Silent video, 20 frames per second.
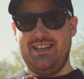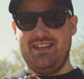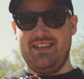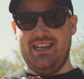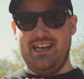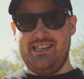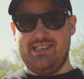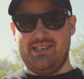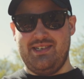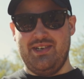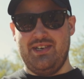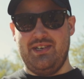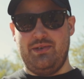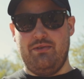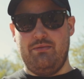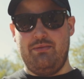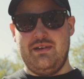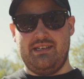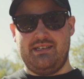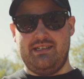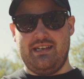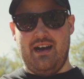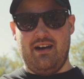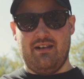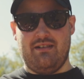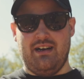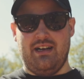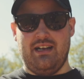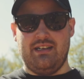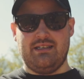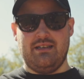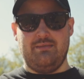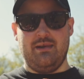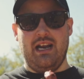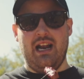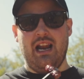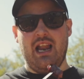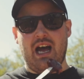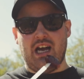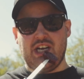That is good. With a bit of sauerkraut, that's going to
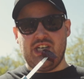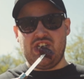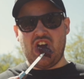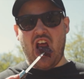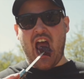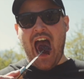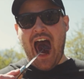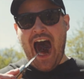be lush.